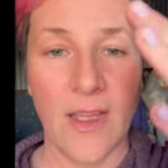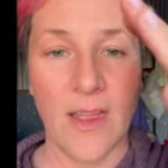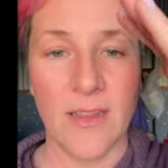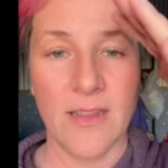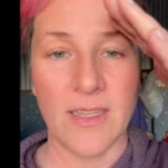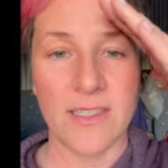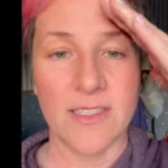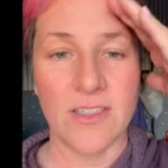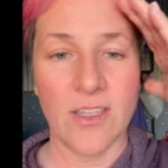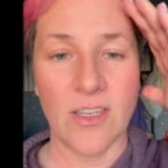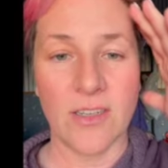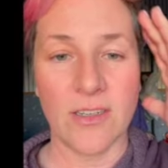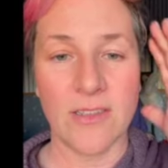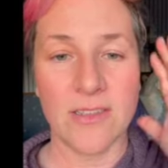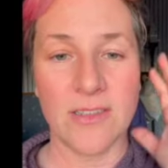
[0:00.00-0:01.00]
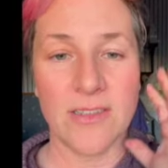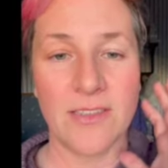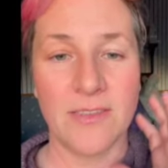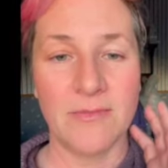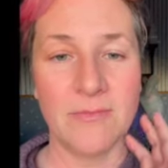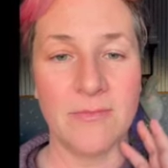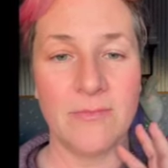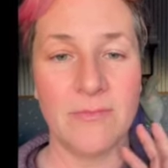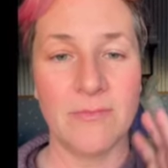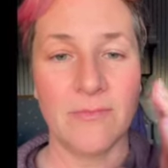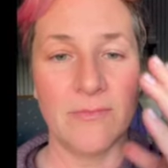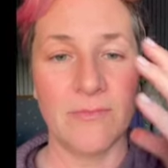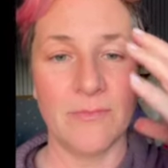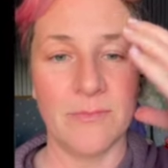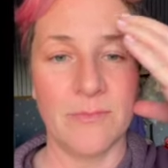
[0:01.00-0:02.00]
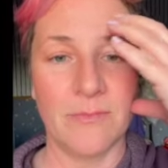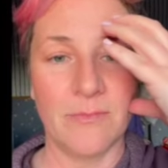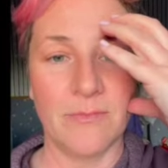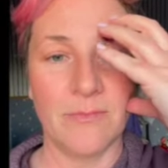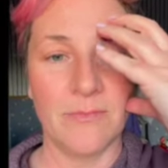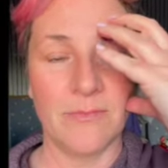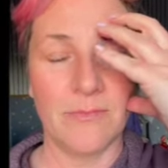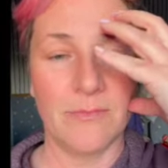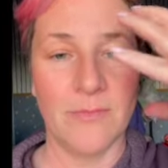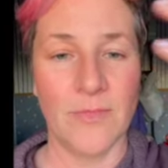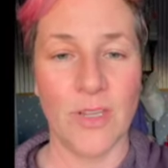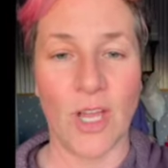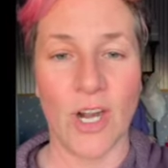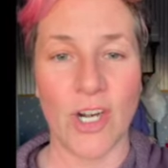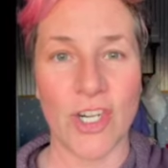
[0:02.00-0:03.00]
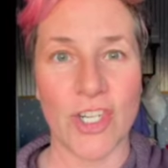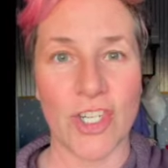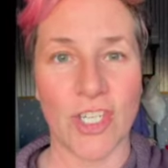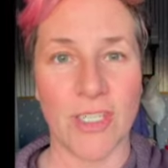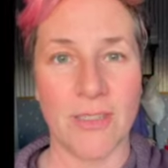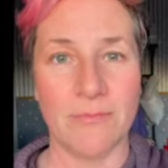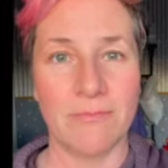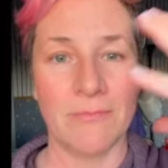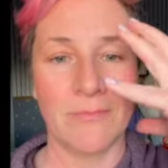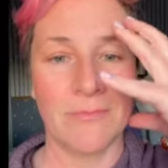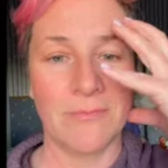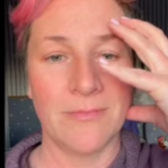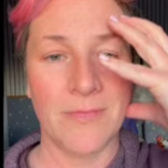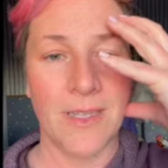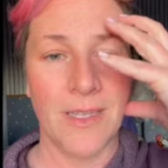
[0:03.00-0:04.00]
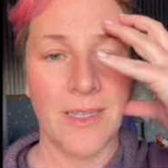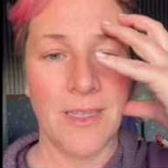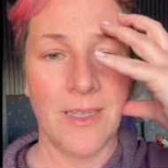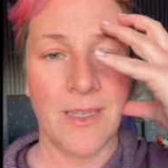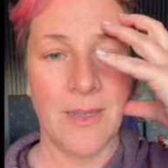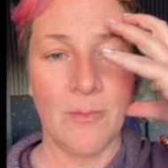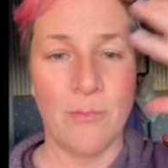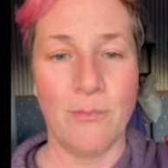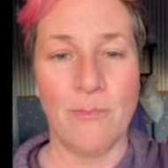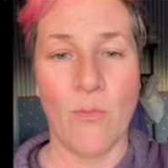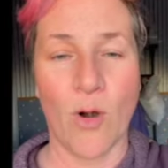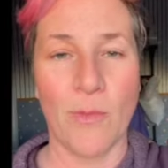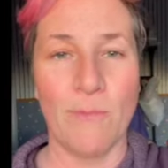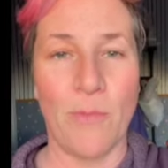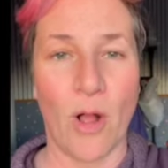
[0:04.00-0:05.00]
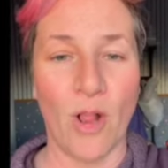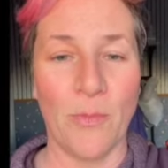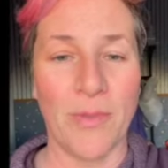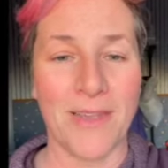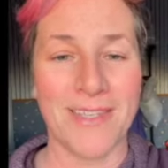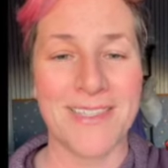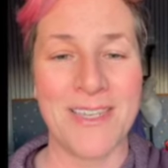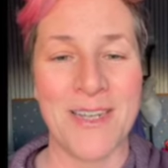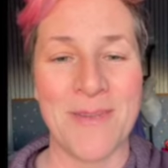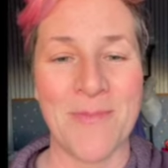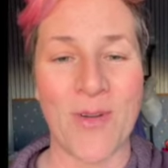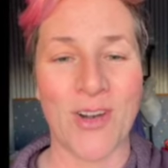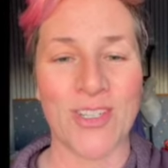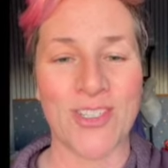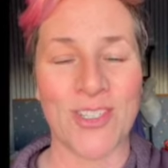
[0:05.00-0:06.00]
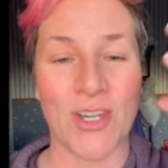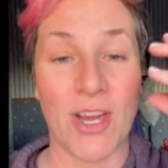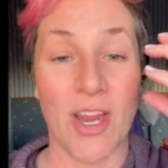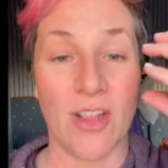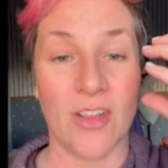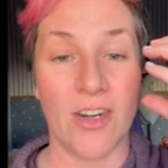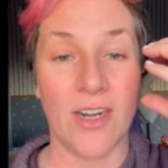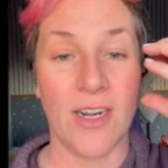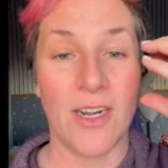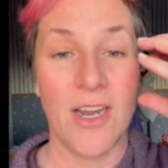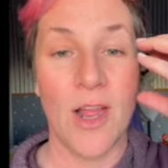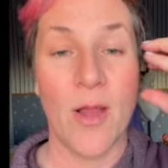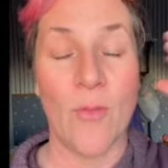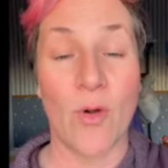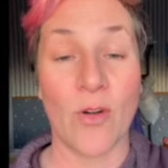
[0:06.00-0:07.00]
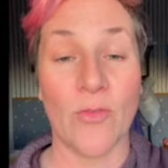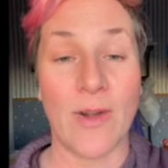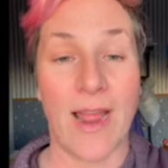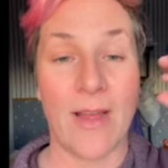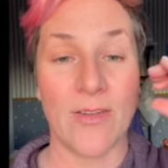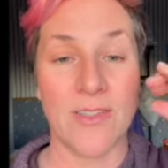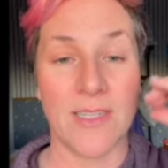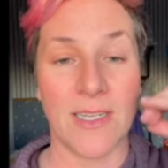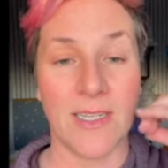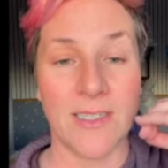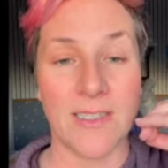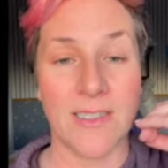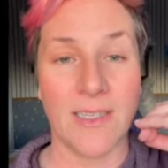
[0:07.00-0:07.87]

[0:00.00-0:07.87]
This looks larger, more bulbous, more circular, more rounded.